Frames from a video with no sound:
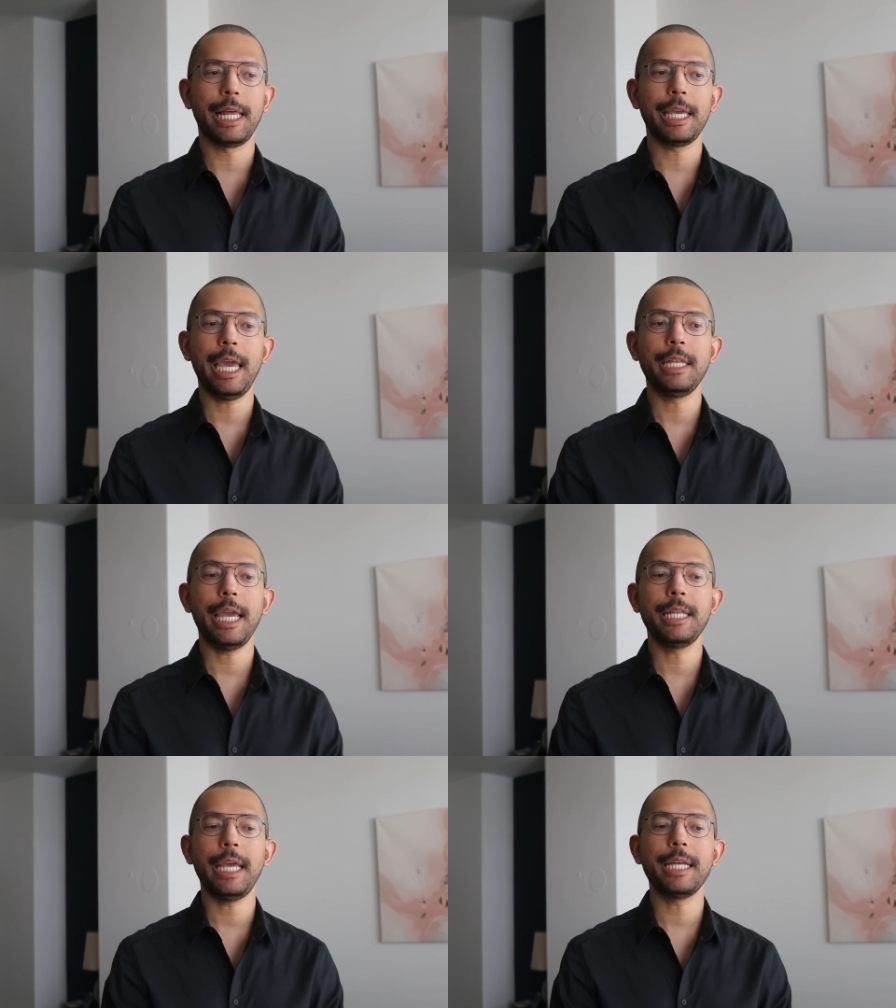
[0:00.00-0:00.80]

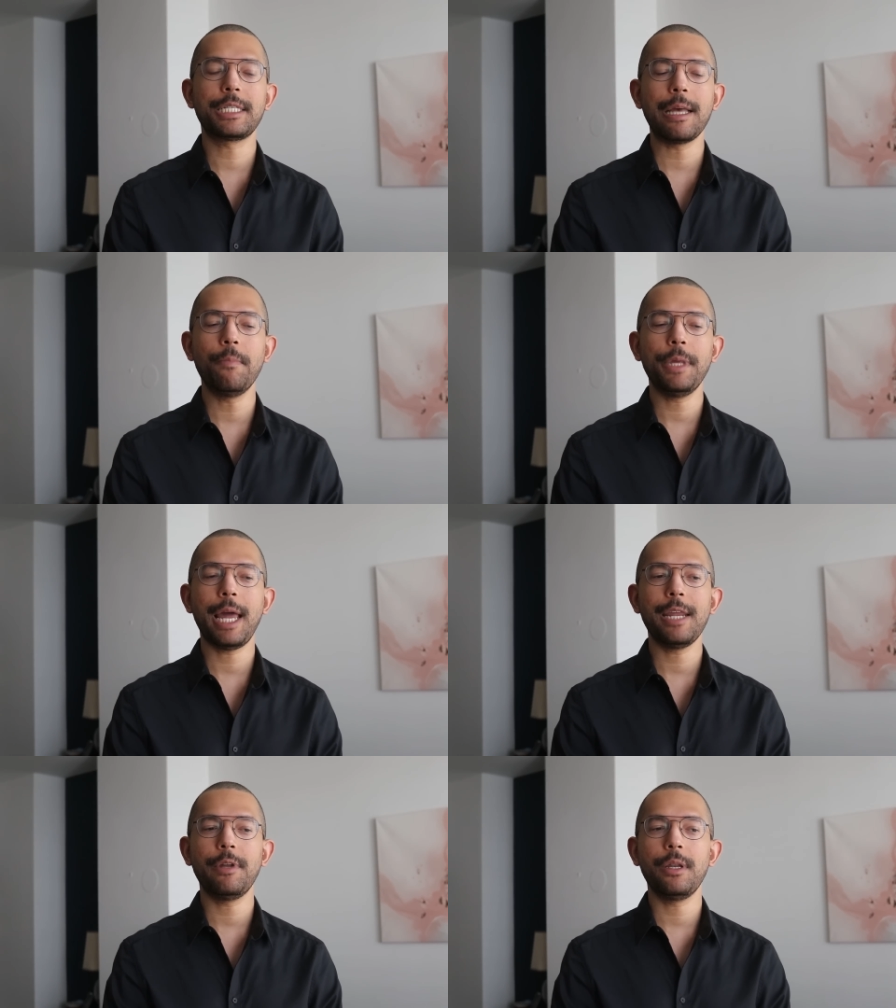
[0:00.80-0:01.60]
It's something
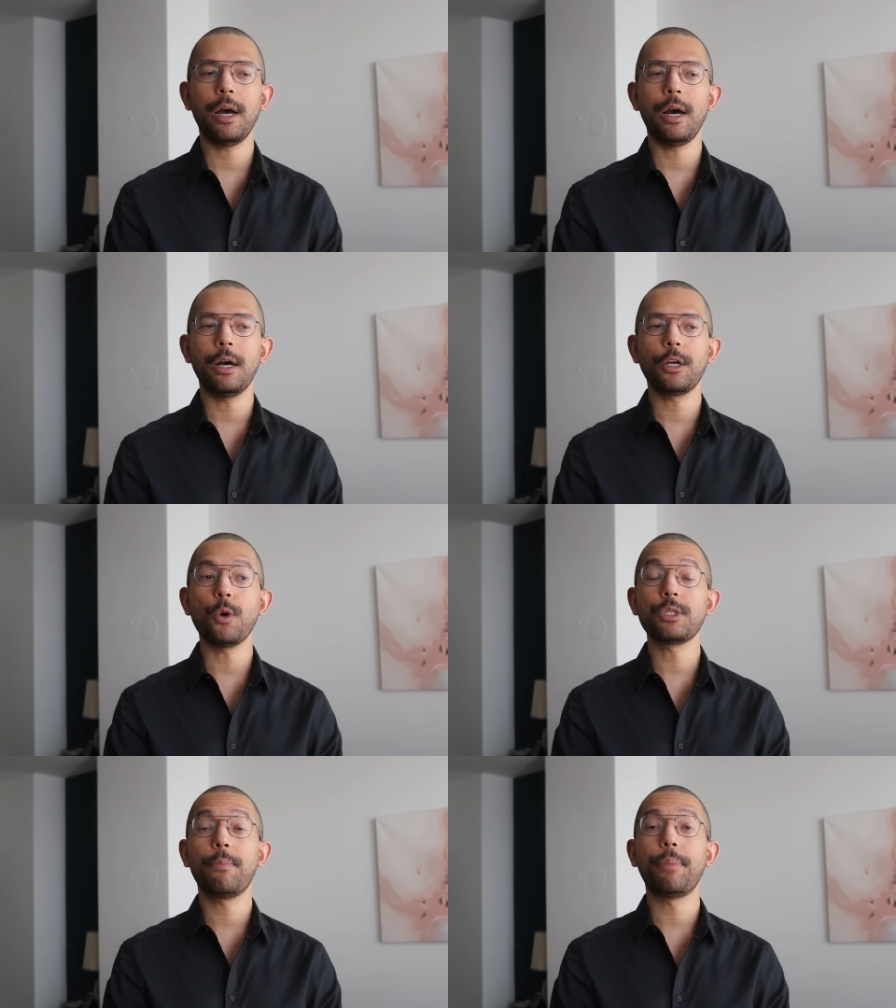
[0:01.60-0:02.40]
that even
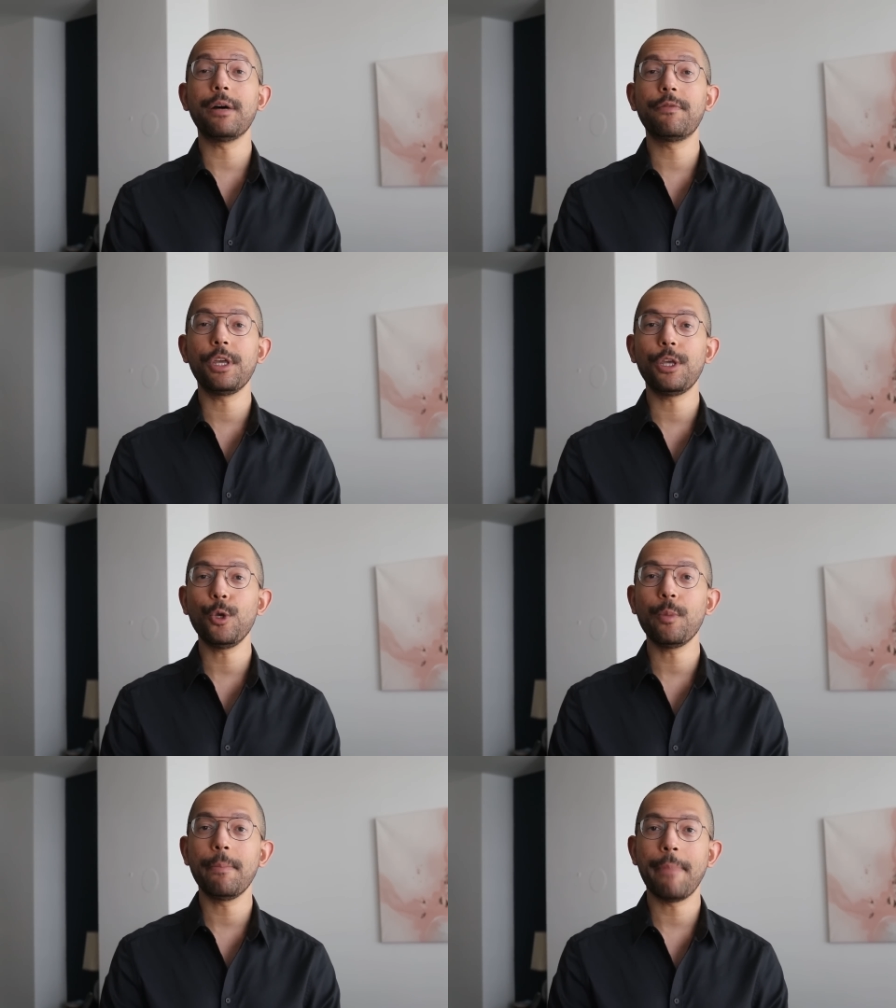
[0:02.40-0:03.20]
goes above the
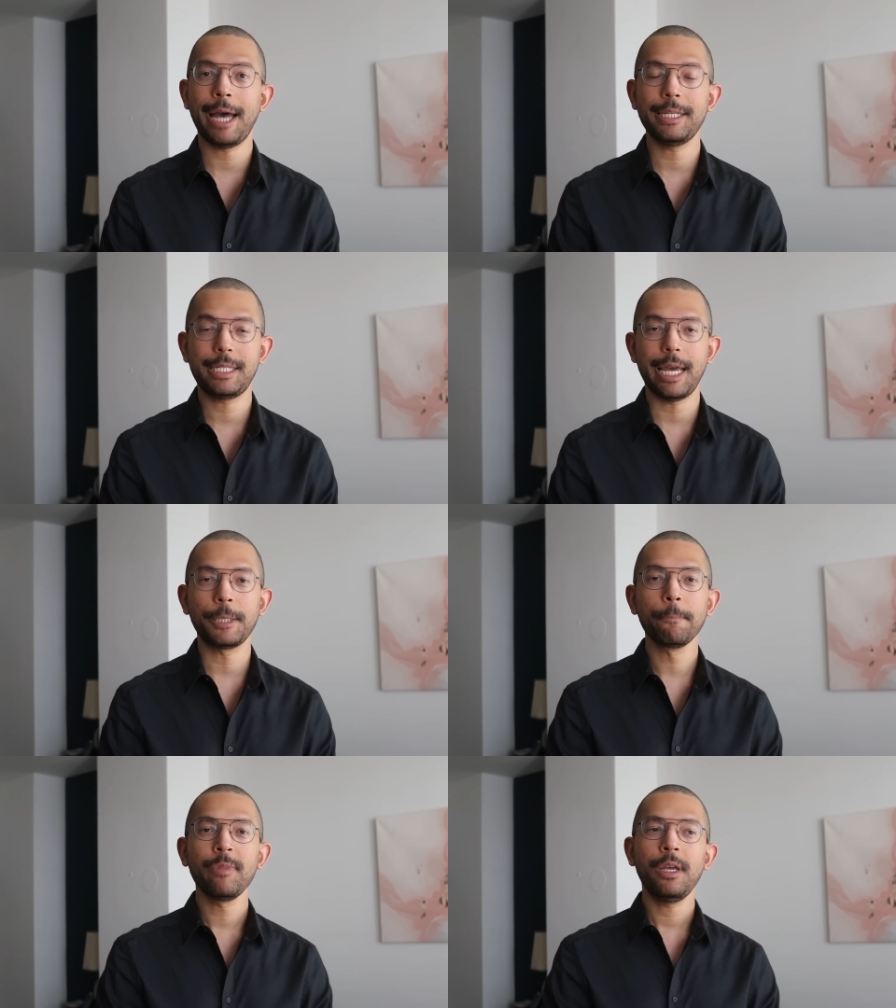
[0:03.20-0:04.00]
human
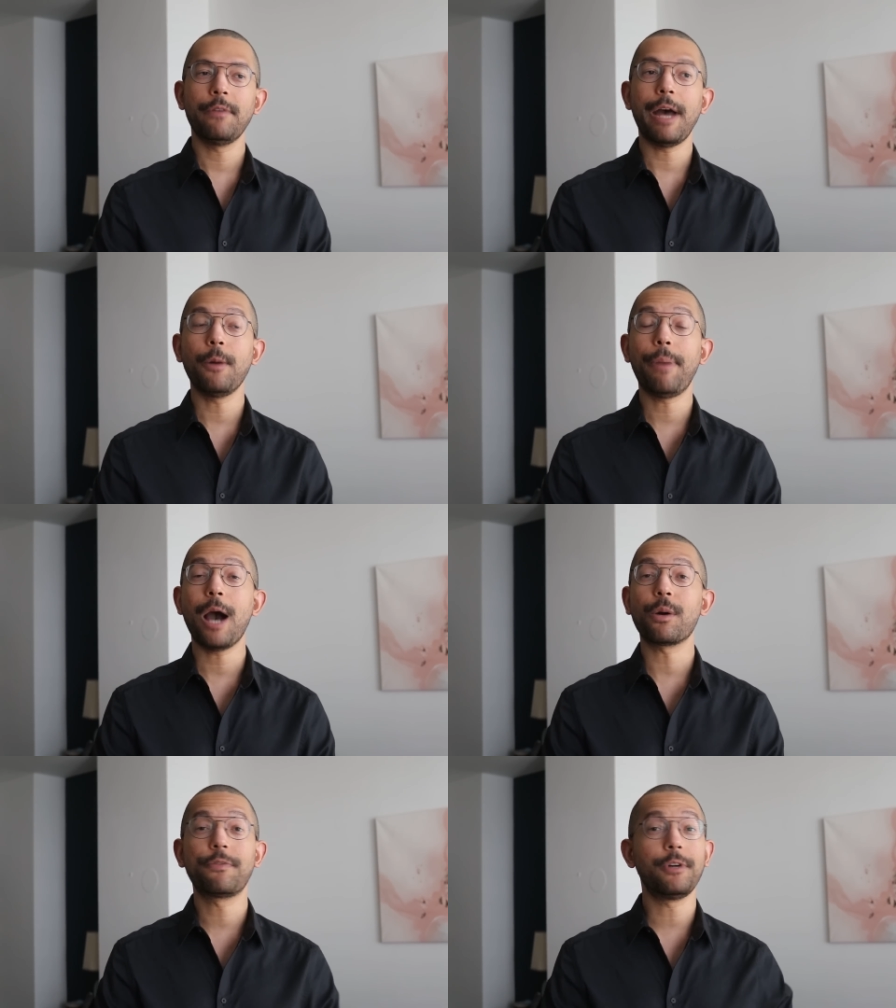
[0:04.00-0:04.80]
mindset of how
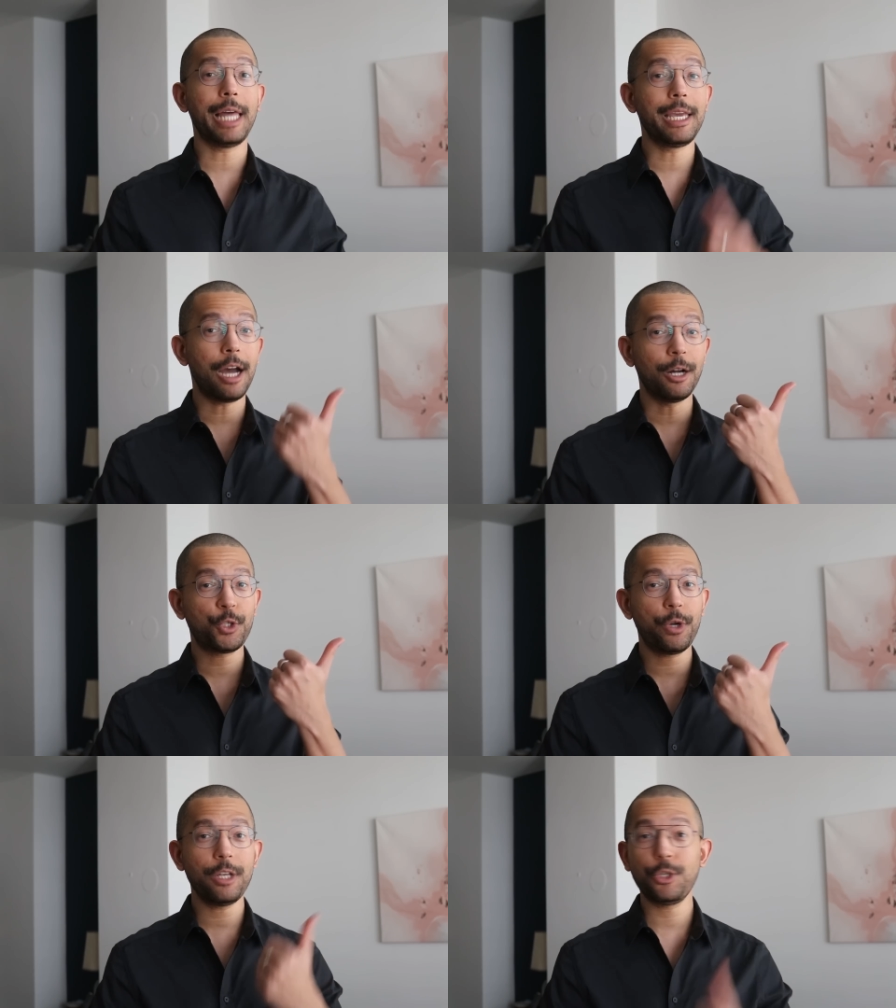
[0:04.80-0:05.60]
powerful a
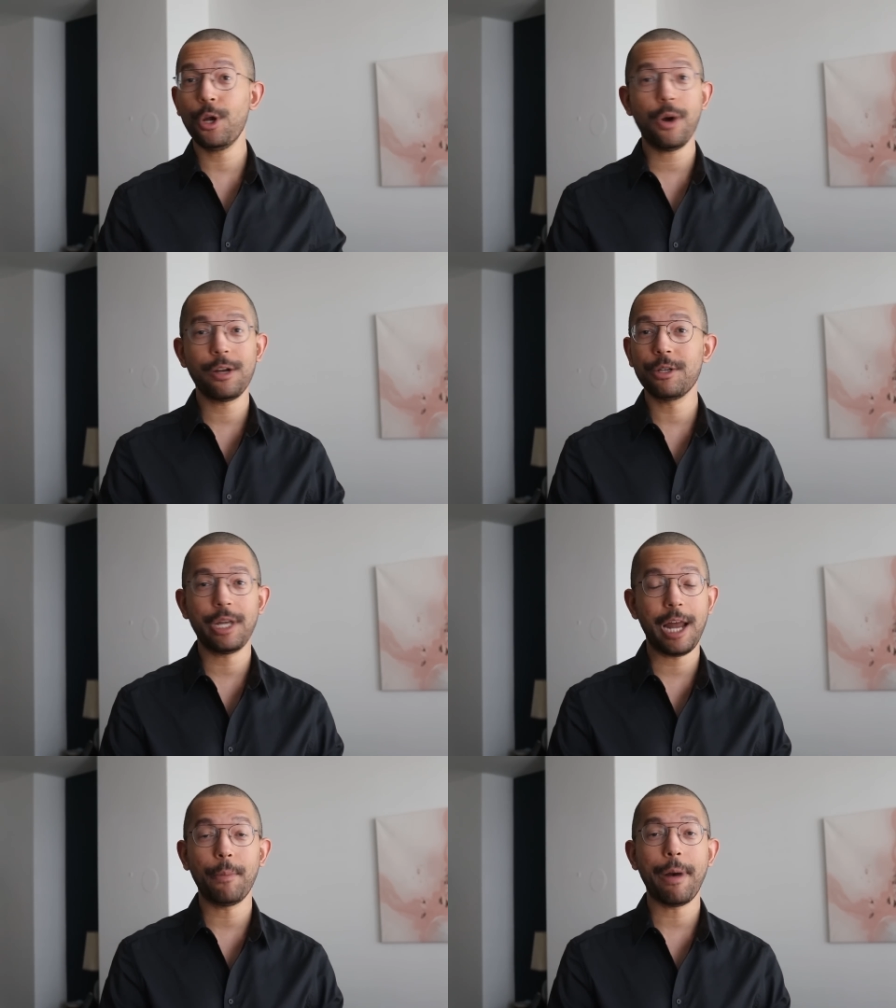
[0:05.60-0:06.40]
country is. You don't
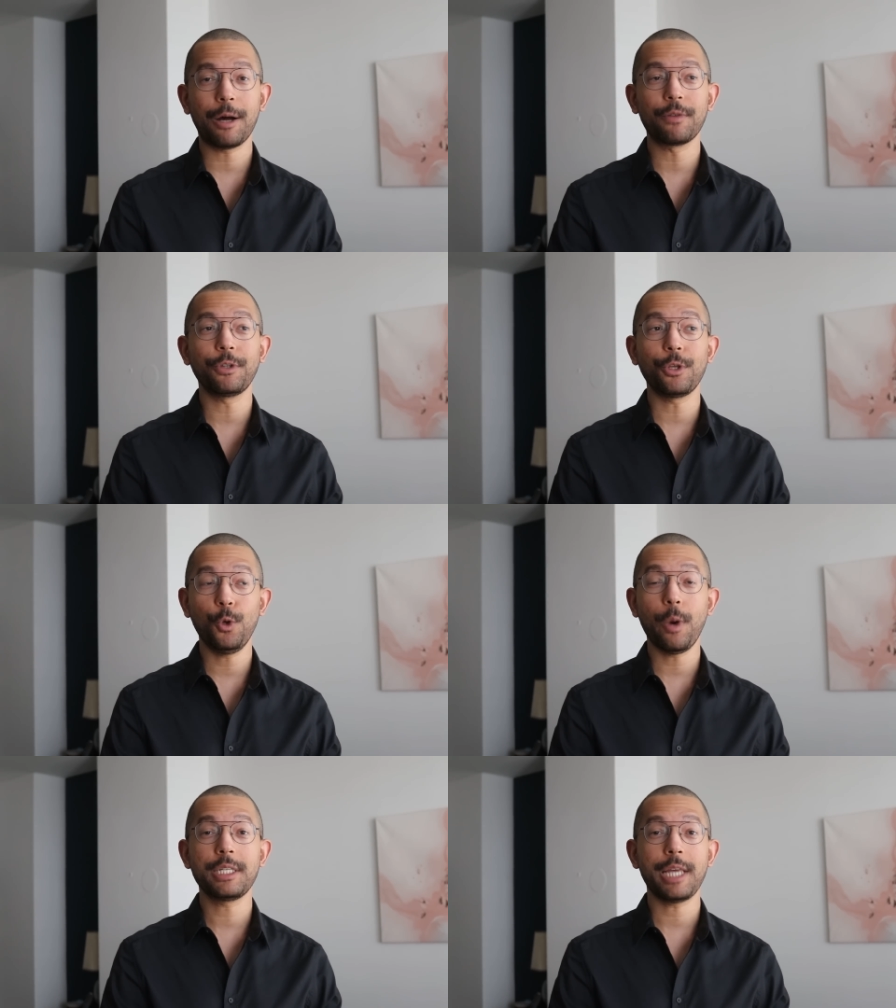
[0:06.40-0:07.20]
understand how powerful the
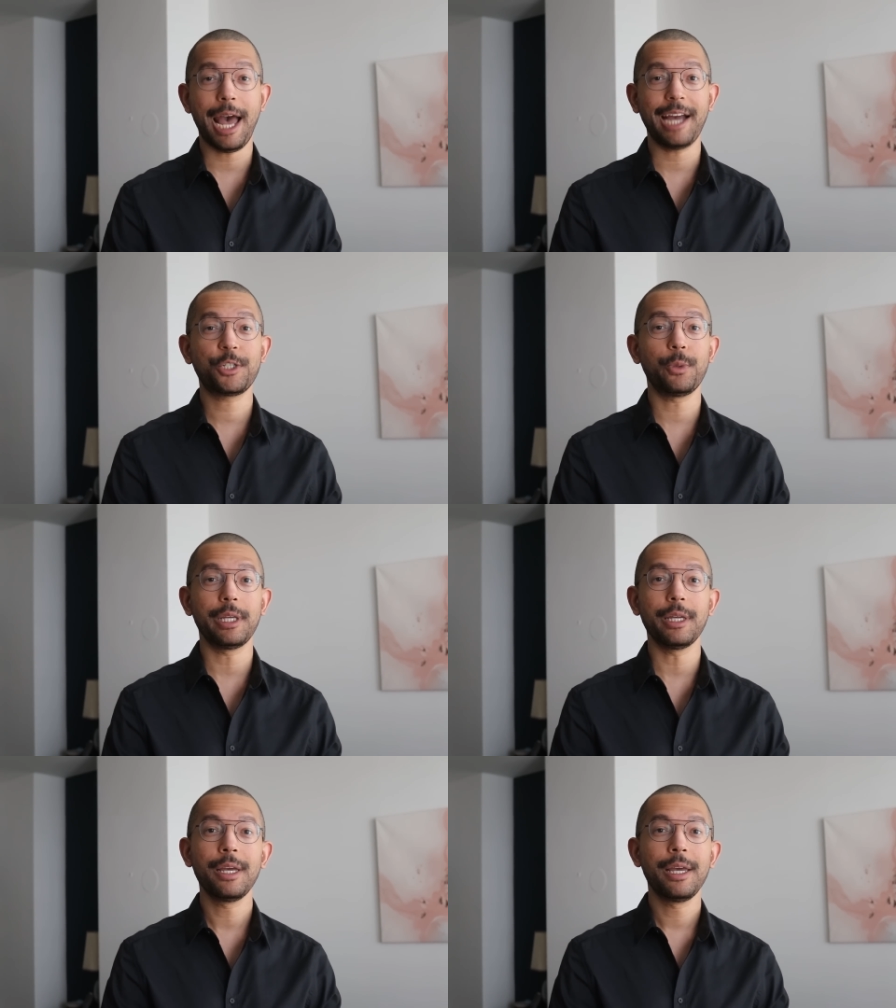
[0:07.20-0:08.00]
US
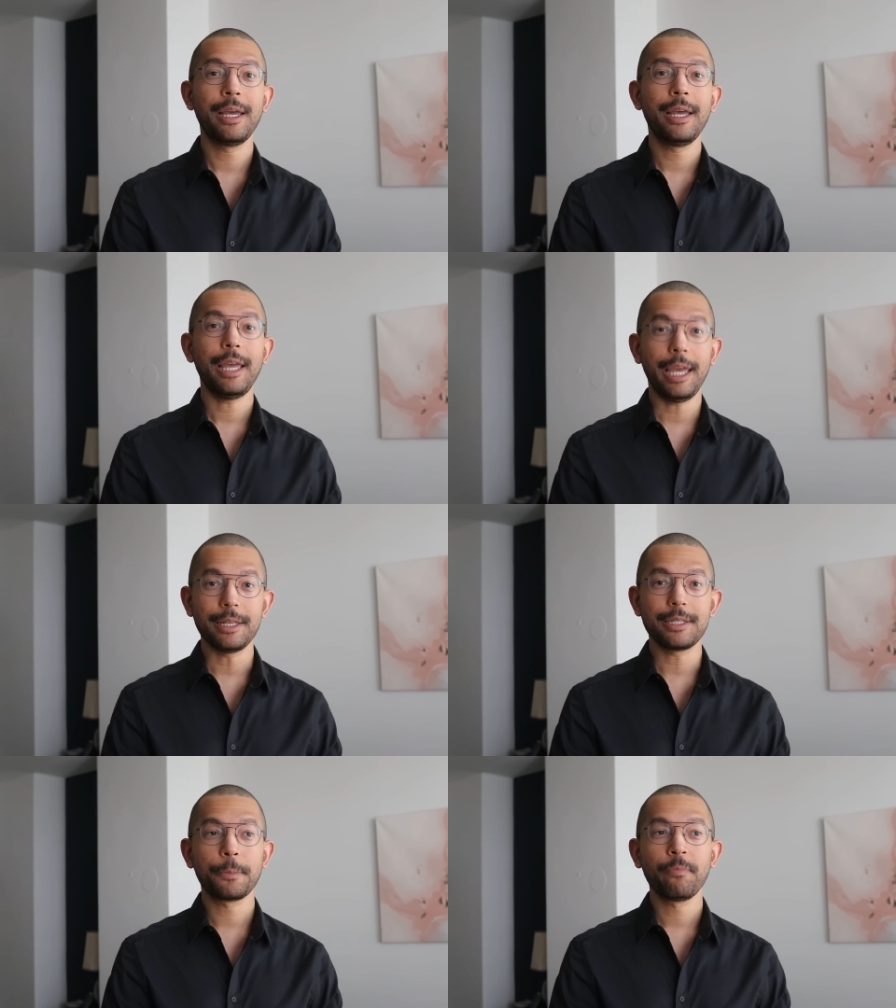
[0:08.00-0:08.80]
actually
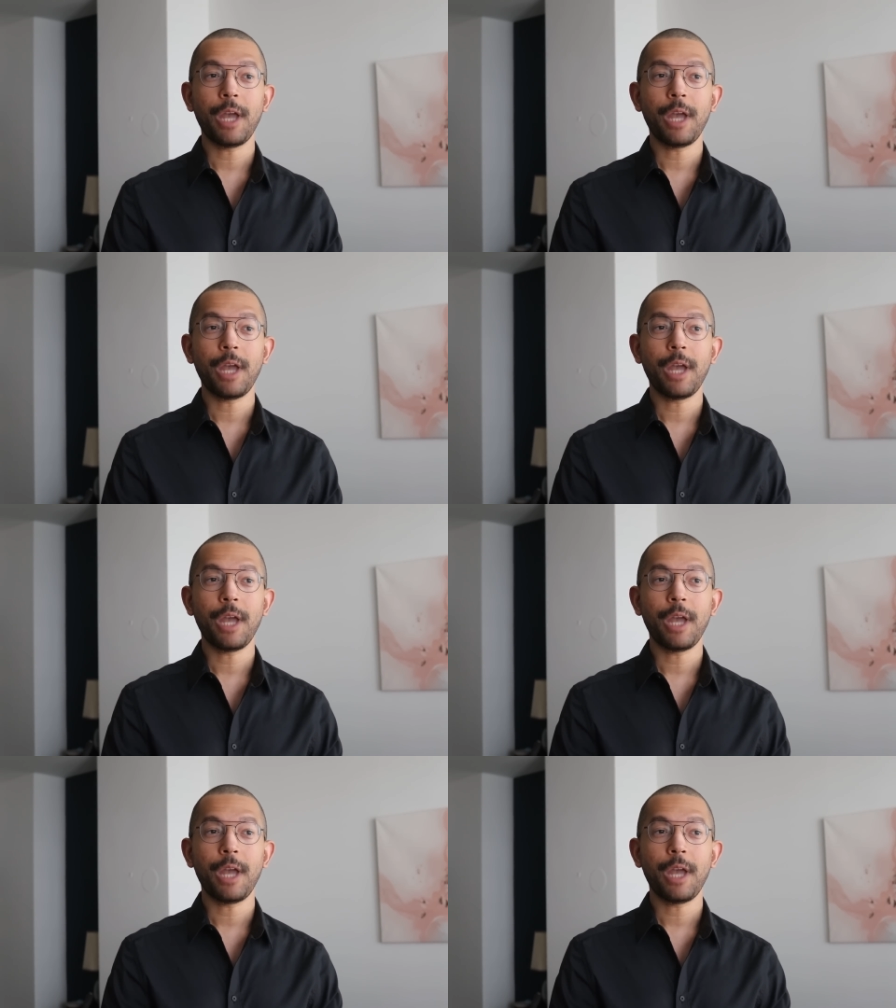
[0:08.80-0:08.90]
is.